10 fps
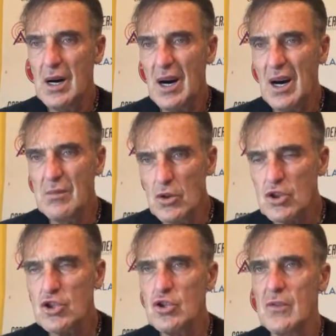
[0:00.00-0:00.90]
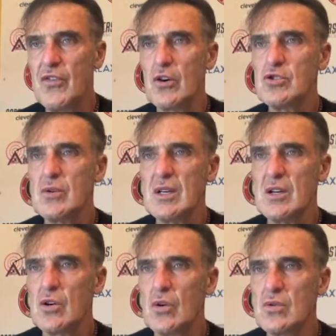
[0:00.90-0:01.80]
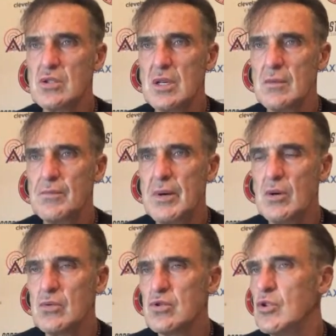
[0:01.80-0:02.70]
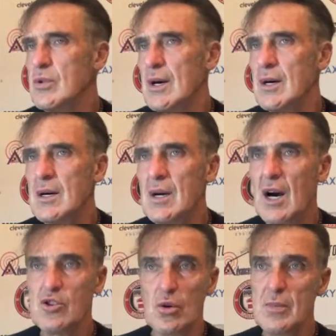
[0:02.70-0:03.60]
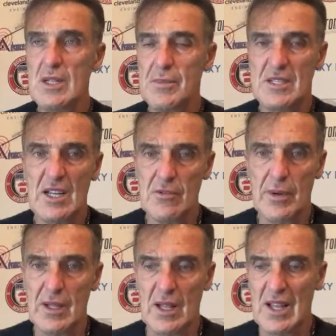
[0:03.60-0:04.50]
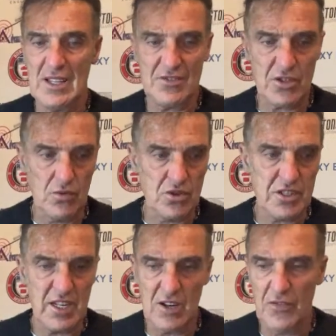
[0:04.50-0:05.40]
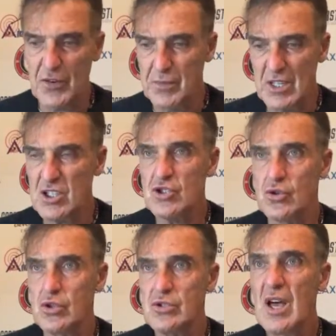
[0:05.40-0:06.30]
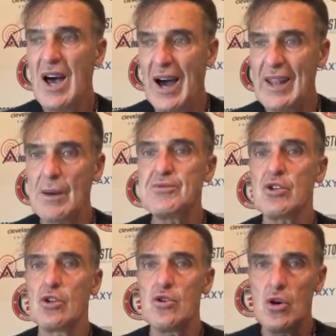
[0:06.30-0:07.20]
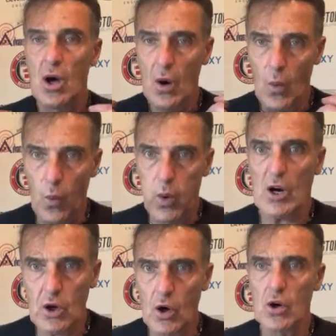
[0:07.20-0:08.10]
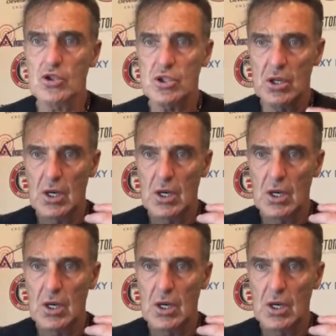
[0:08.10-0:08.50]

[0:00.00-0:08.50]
I'm not so sure Foz will get the goals that people was looking at. I don't mean to be detrimental to the lad. I've still not seen enough of him, but he just looks an absolute workhorse.